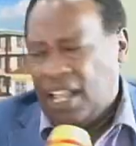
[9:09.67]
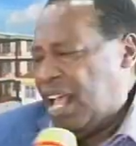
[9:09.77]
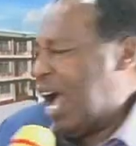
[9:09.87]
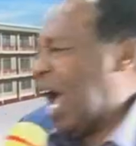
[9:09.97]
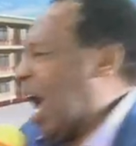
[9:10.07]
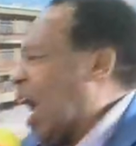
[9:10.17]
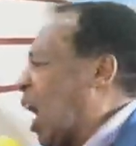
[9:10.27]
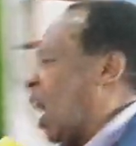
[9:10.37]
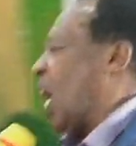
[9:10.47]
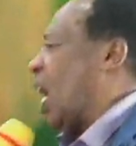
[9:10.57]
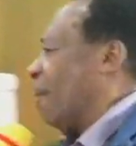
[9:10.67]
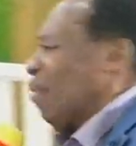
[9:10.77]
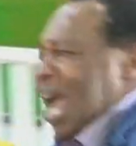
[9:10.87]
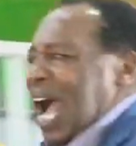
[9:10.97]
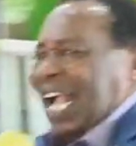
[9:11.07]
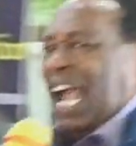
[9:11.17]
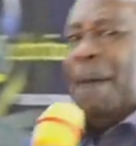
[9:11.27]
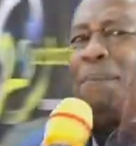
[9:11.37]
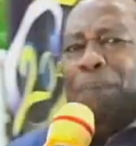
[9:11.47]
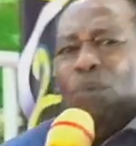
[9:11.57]
aha, kama
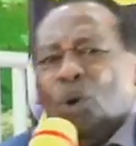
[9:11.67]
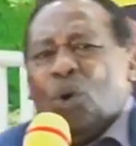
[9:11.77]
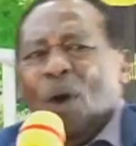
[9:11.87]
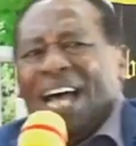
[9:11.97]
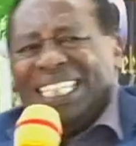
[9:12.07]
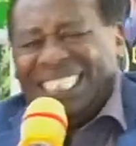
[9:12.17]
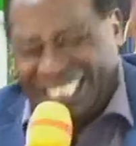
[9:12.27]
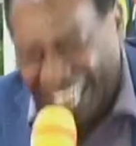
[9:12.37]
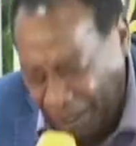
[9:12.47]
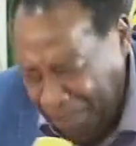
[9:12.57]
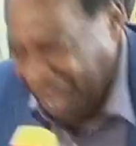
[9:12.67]
Mungu alisema,